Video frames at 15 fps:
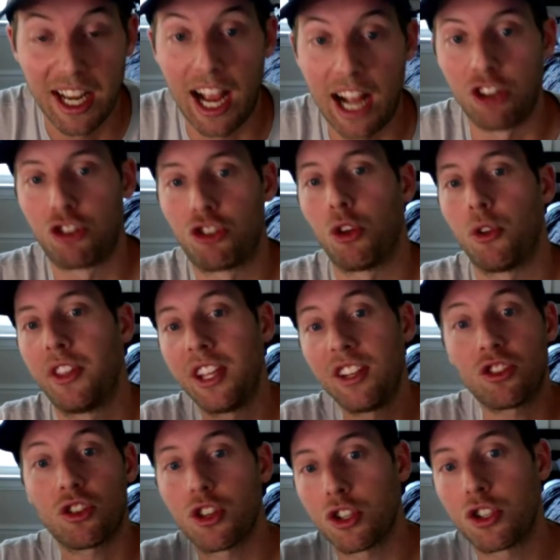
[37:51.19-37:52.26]
And so these
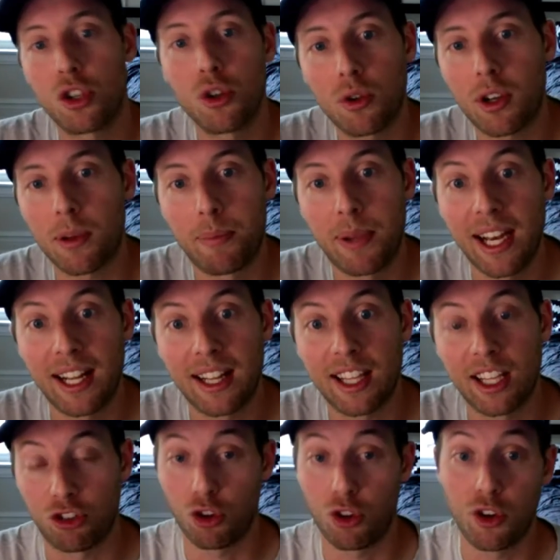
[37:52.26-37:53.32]
are the two competing
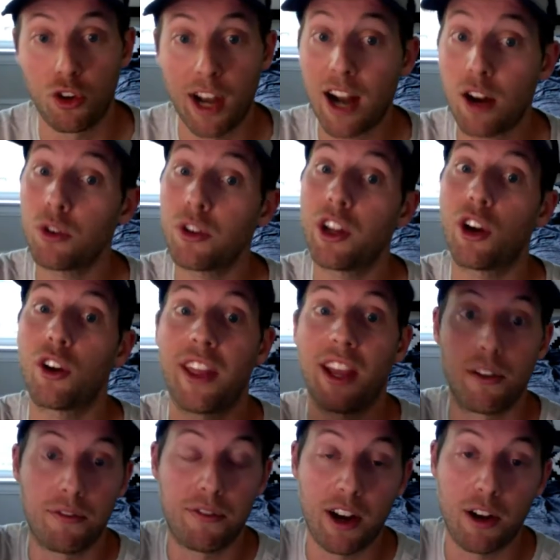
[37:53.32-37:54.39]
things. So that not only are they
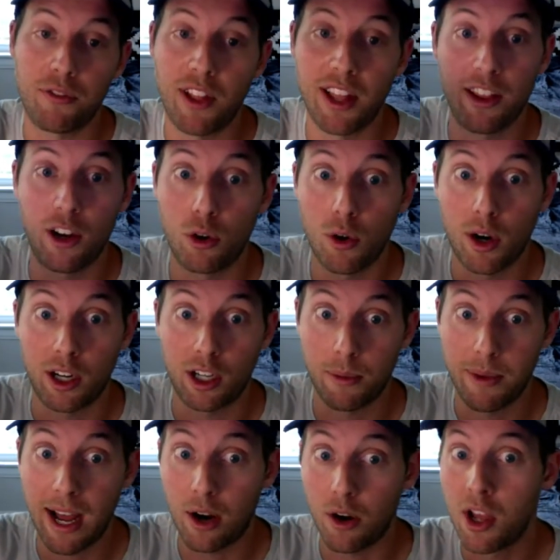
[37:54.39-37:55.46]
in fight or flight, they don't know how to come
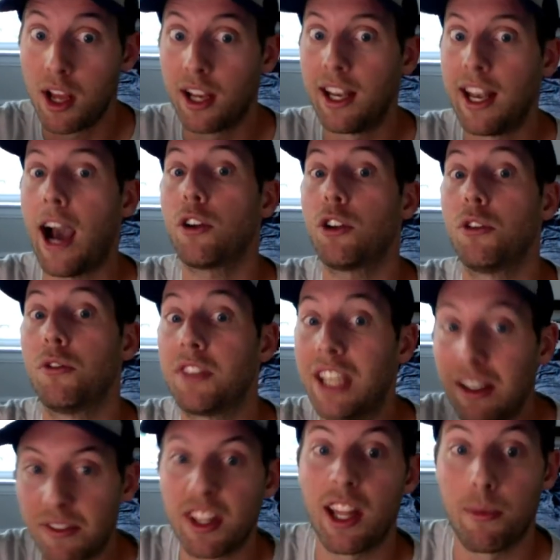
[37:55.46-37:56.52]
down. Now you've
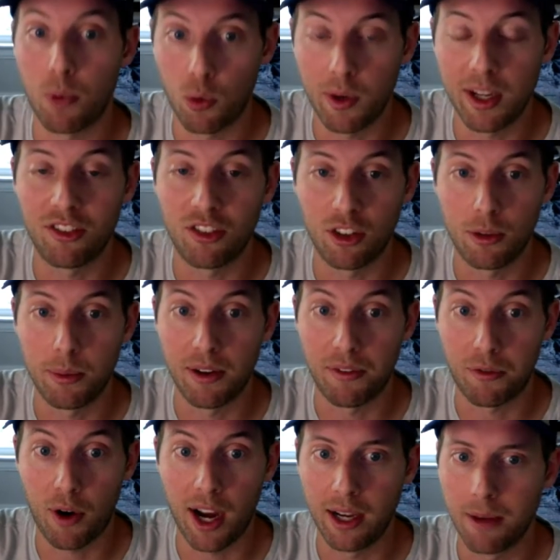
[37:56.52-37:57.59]
given them a reason to be
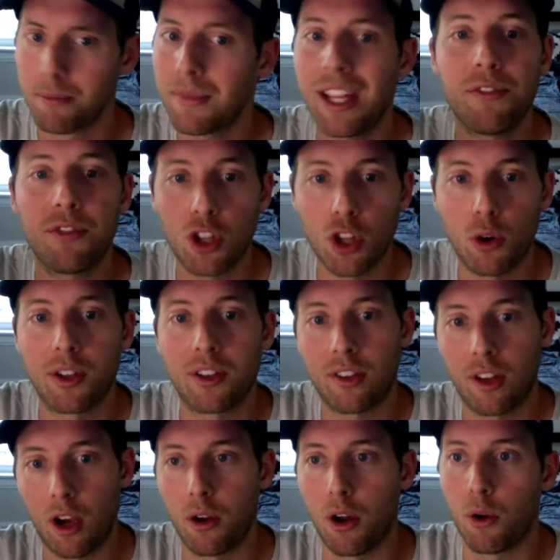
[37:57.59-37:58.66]
afraid, even though it's
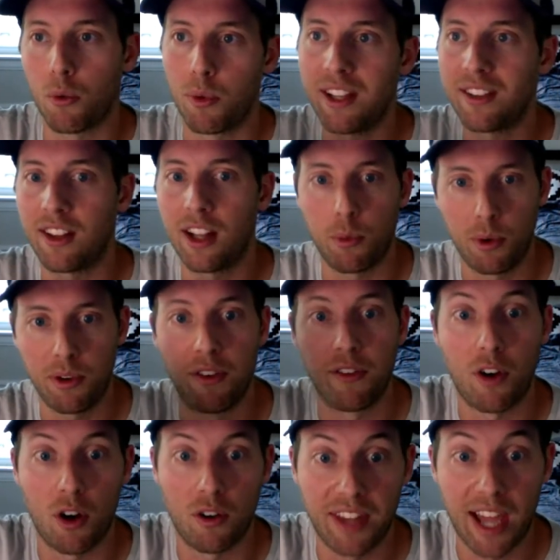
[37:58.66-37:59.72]
a, a reason that we've
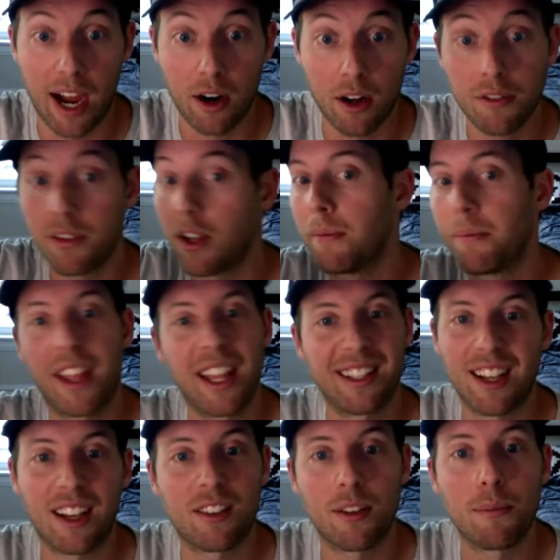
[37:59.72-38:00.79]
evolved out of. It
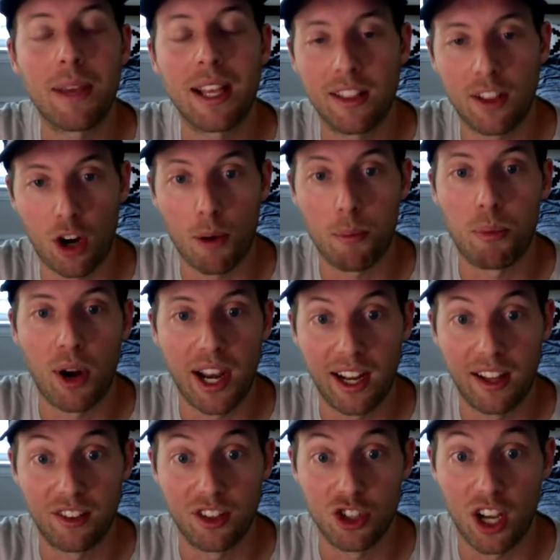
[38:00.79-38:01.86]
doesn't mean that our brain
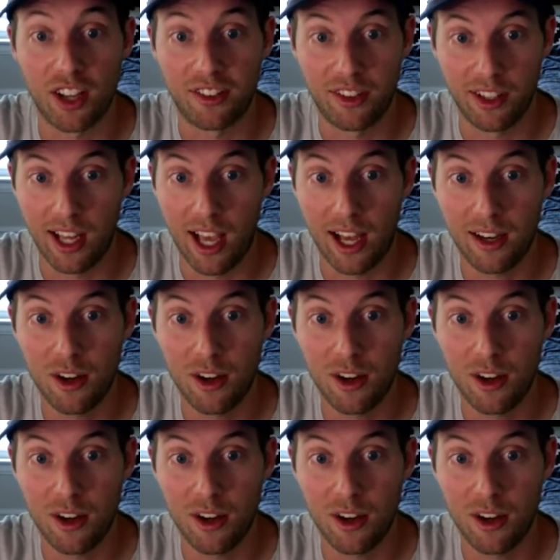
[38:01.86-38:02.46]
has adjusted yet.